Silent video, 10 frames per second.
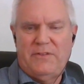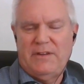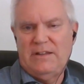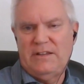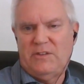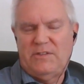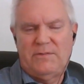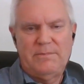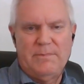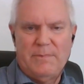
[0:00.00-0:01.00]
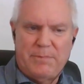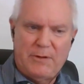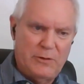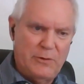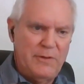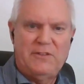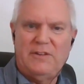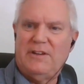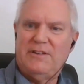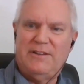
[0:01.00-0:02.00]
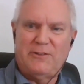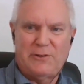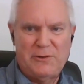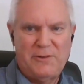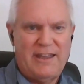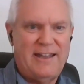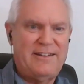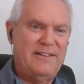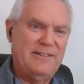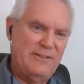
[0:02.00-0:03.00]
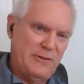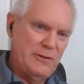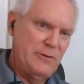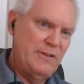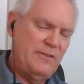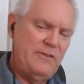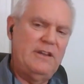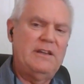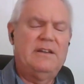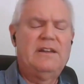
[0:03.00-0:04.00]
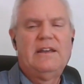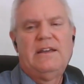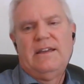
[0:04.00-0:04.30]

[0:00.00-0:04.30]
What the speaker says: Let's glue this in, let's glue that in, let's glue this in.